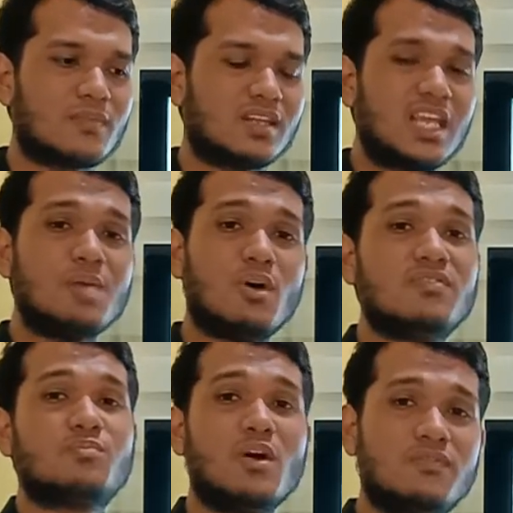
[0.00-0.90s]
time of
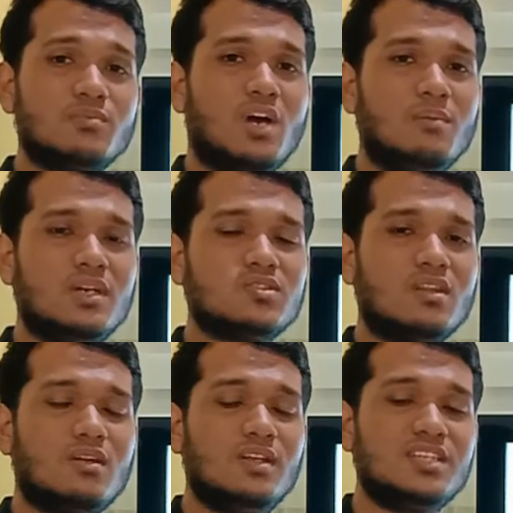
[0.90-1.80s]
Prophet Muhammad
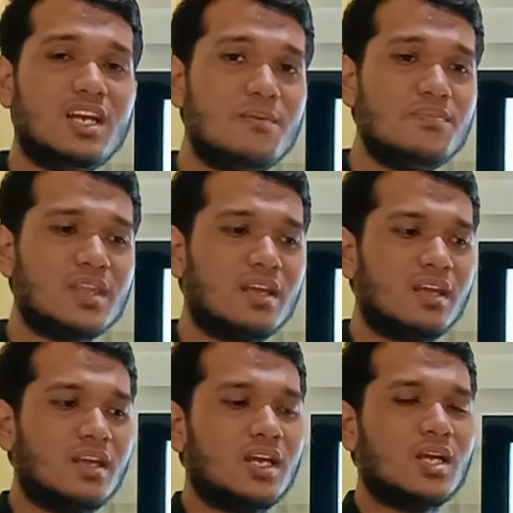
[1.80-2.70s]
sallallahu alaihi wasallam,
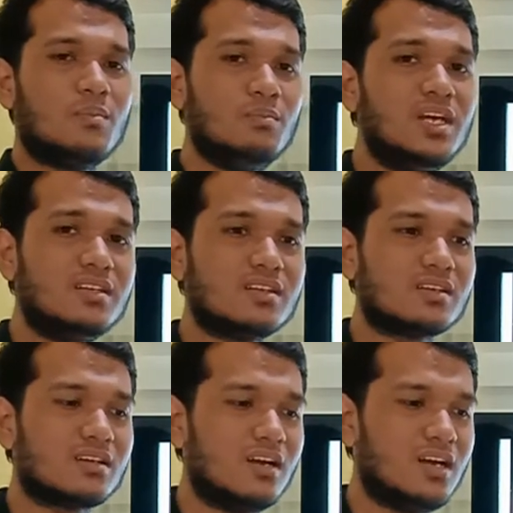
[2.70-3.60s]
But
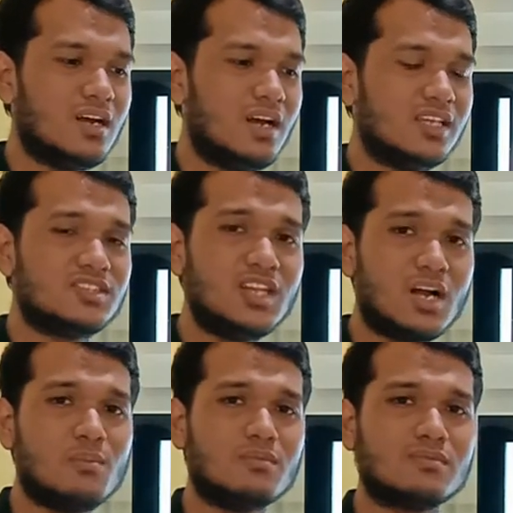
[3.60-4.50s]

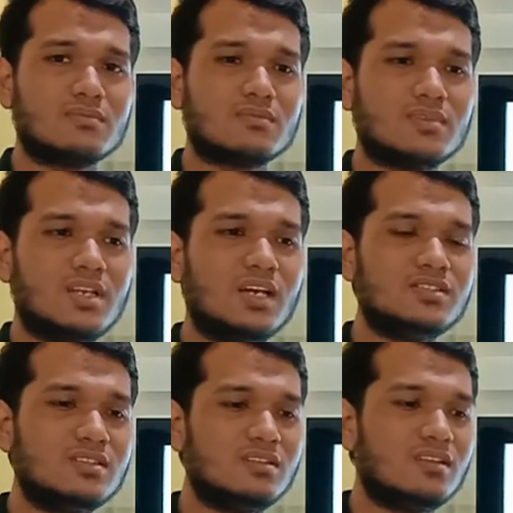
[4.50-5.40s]
Islam
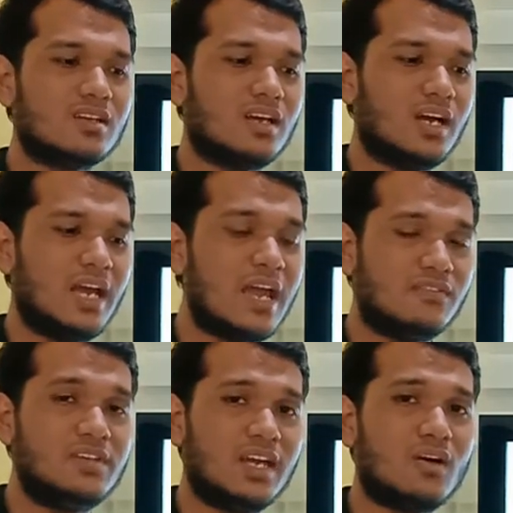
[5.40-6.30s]
doesn't have
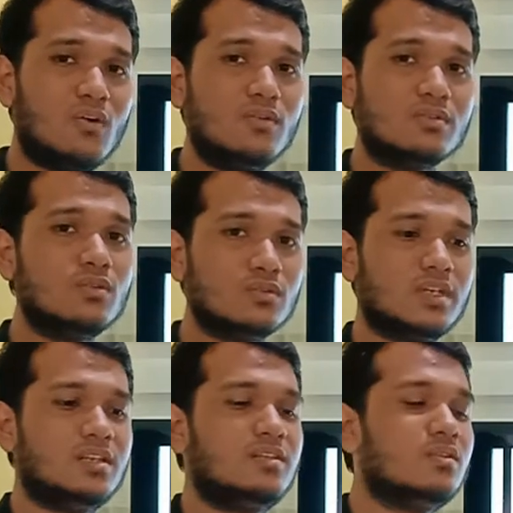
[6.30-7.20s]
their own rule
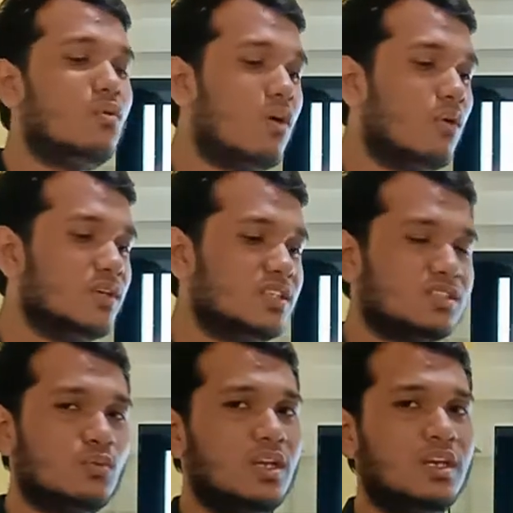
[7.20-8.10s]
in the war, which
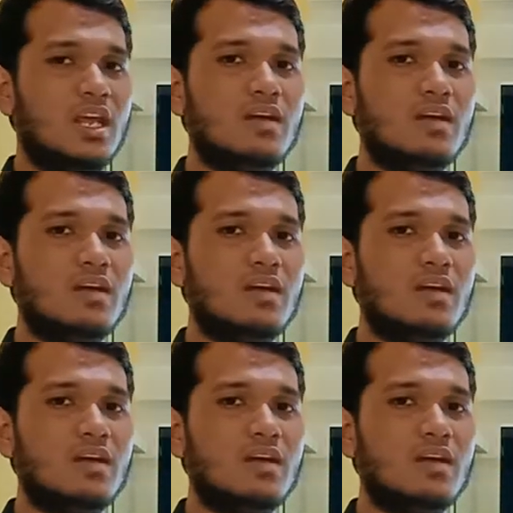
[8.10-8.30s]
is we